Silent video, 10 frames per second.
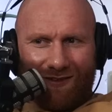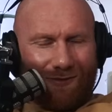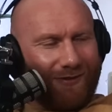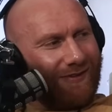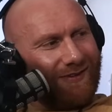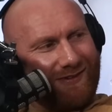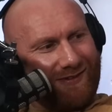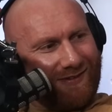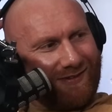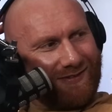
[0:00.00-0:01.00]
What?
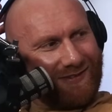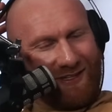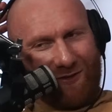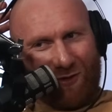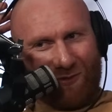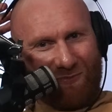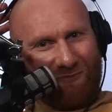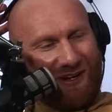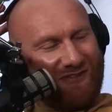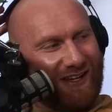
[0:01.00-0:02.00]
Did he know about
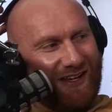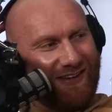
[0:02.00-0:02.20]
Puffy?